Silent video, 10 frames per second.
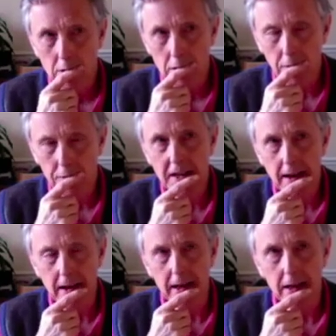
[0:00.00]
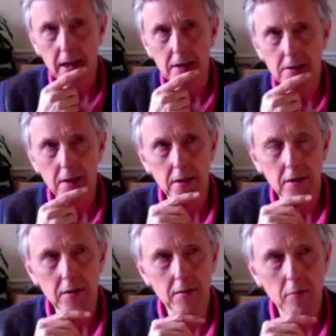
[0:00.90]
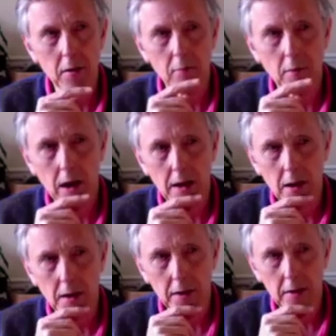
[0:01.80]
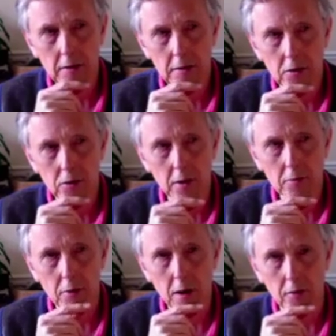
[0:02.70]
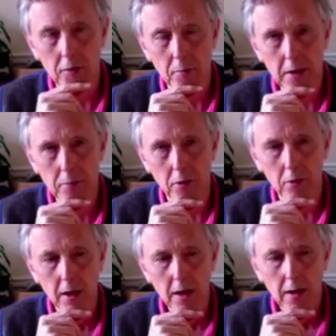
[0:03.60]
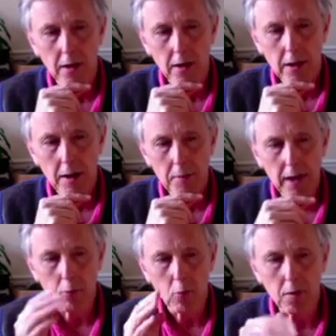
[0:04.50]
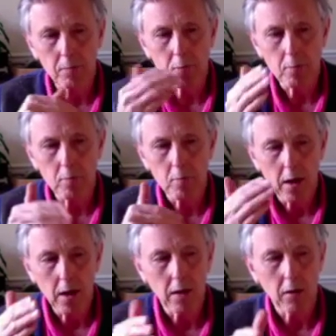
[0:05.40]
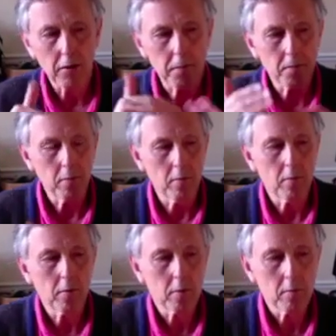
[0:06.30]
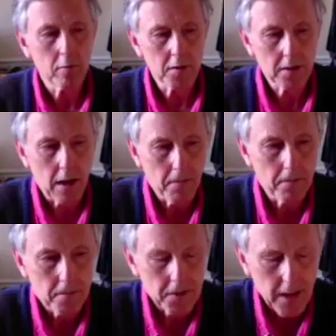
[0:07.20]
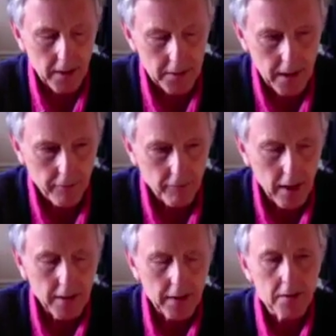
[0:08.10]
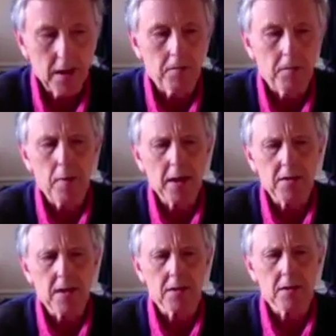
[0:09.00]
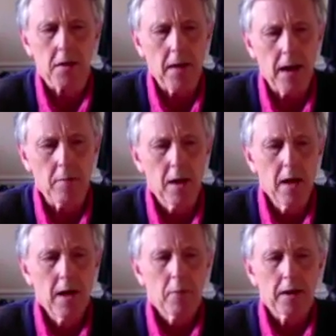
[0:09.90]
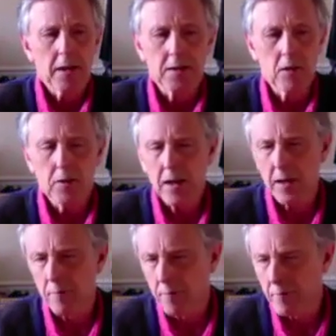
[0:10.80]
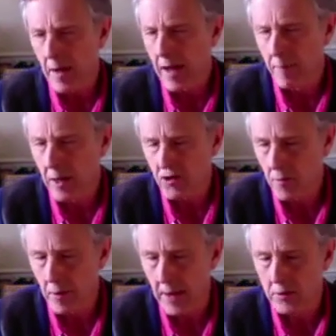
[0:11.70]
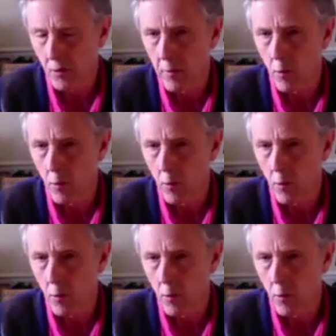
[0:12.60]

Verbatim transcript: of TAE is that it's a bit, I think it's too much prone to people coming up with a lot of stuff, saying stuff, writing stuff that makes sense to them, but it's not going to have much impact on the